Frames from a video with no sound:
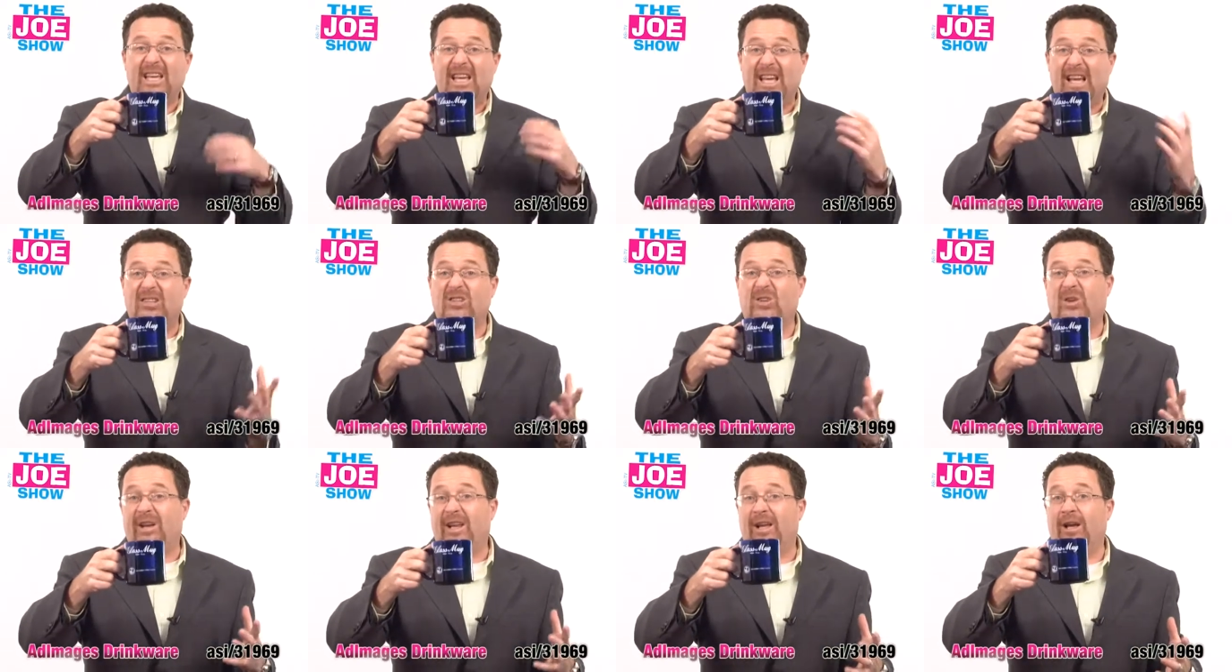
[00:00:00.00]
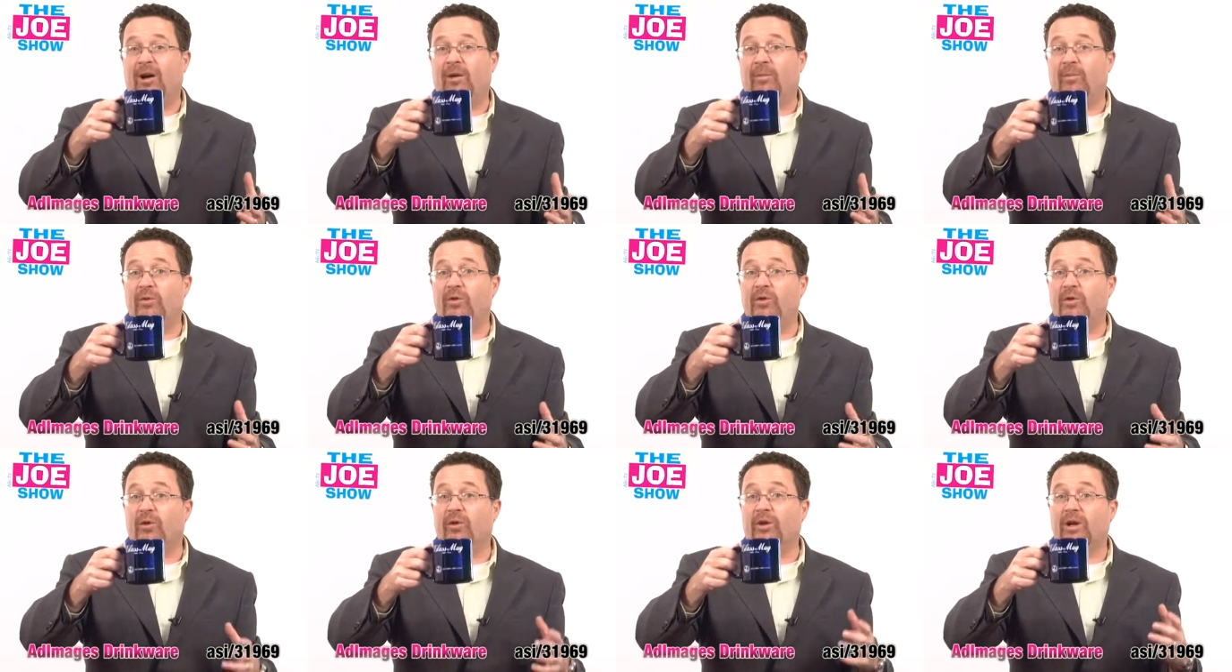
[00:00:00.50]
It's going to
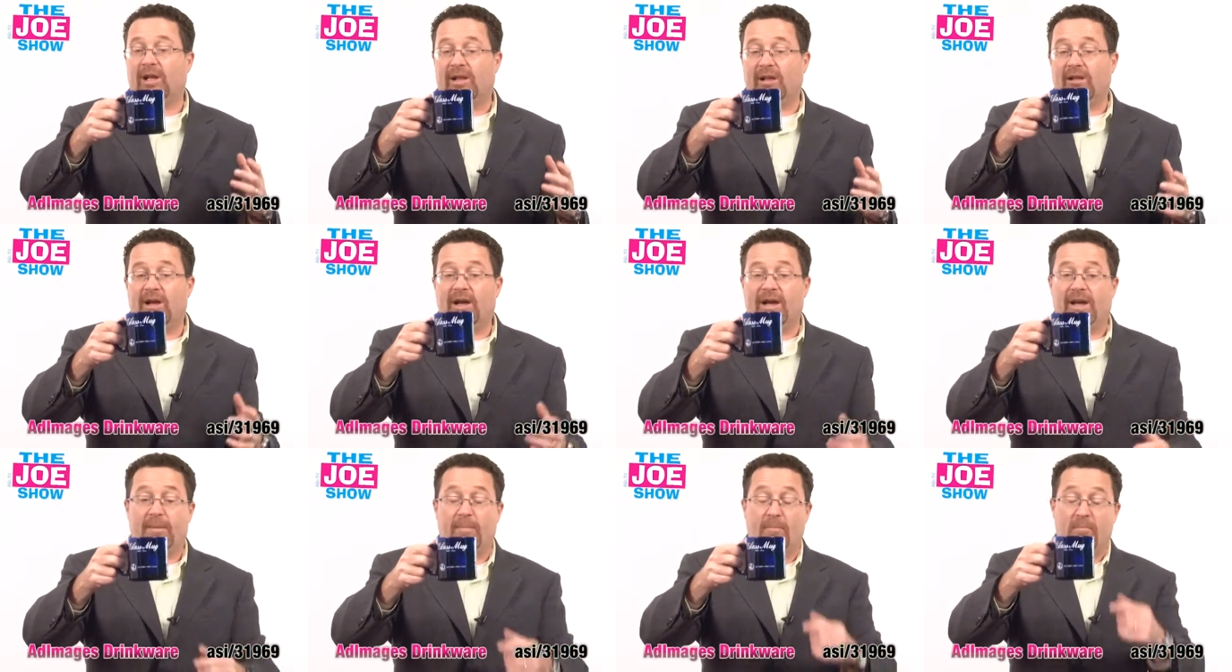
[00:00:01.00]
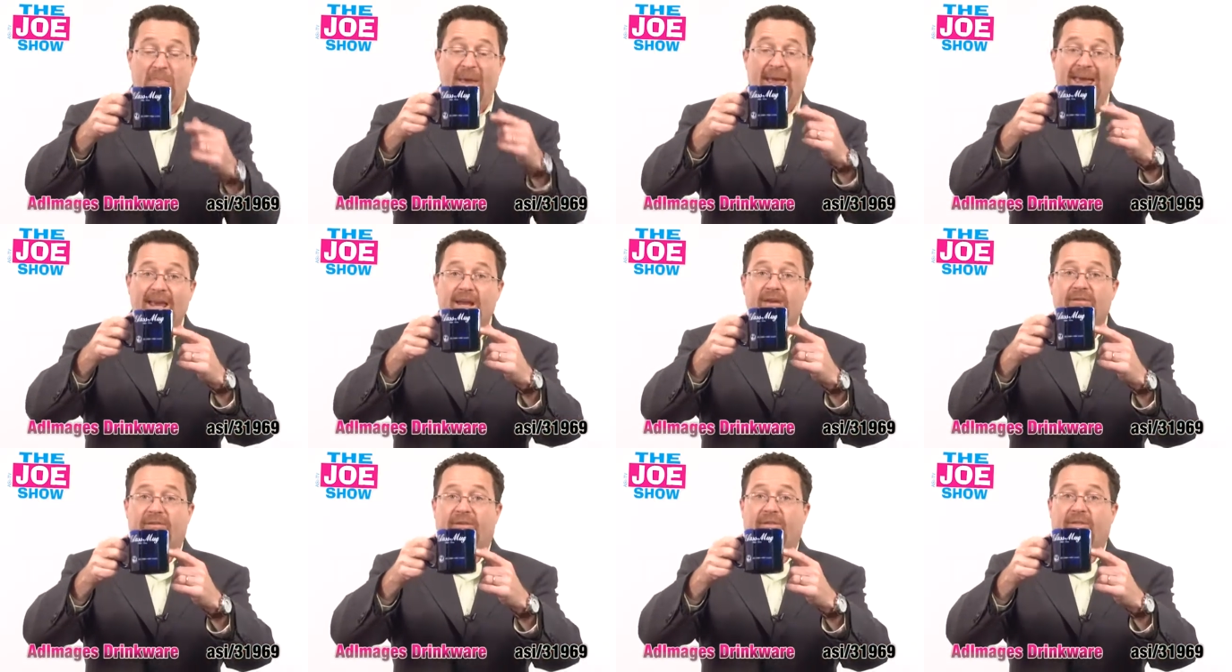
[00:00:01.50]
help your client
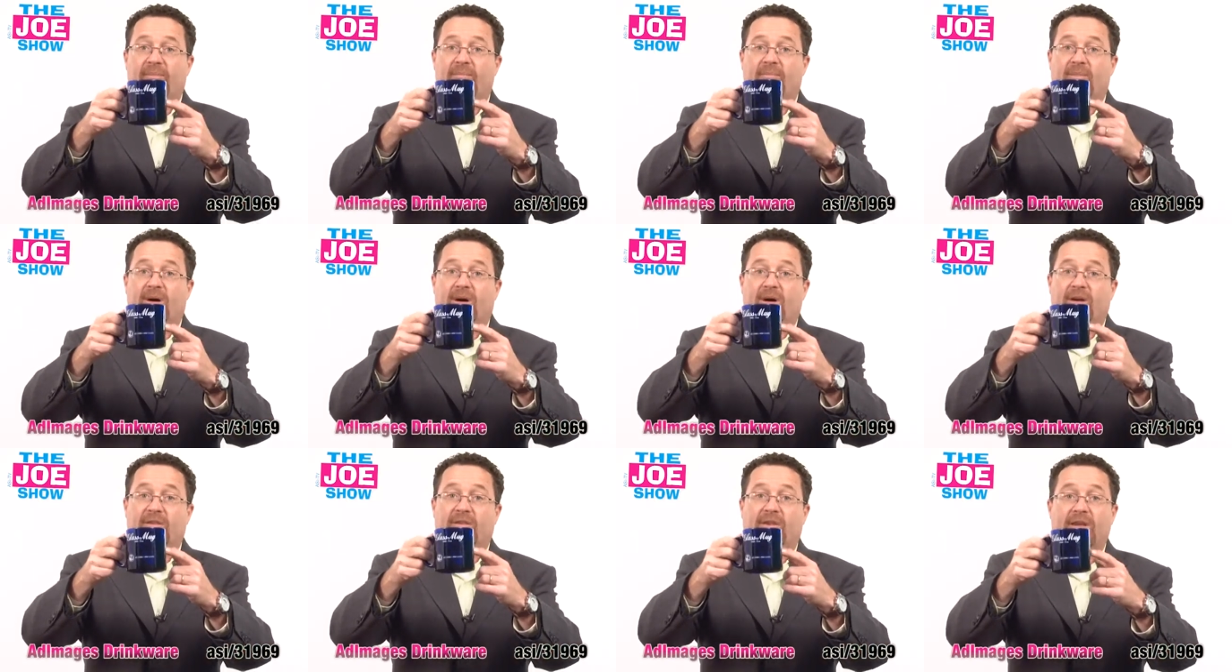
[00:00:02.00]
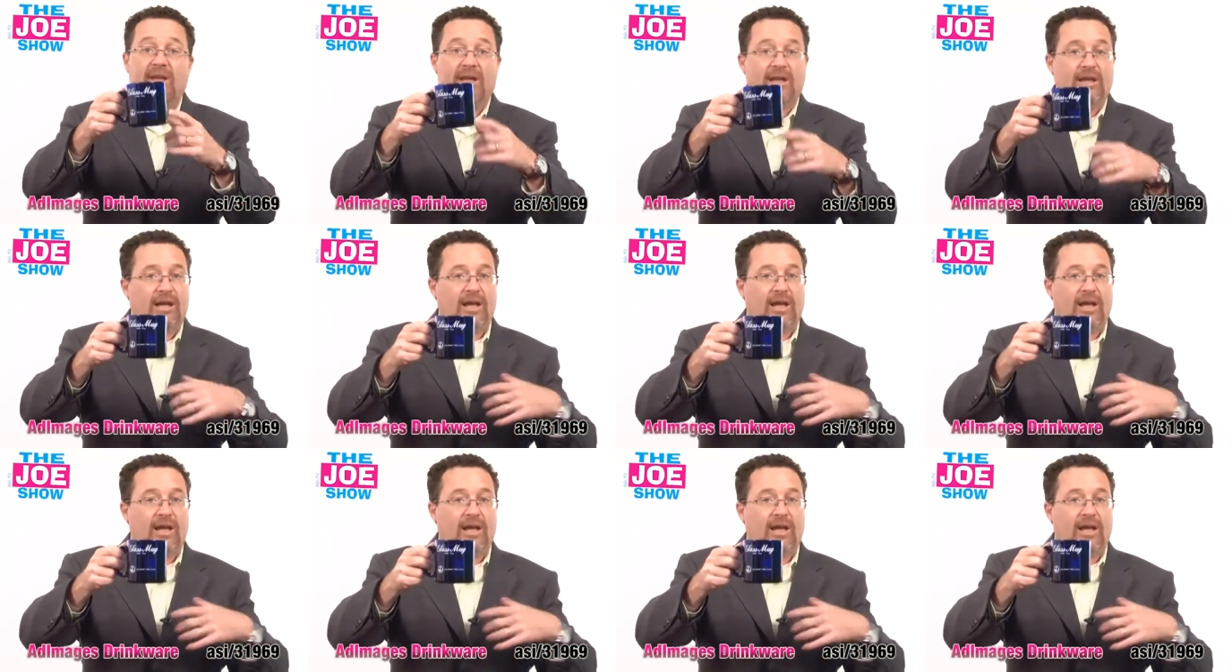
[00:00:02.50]
pay for the mugs,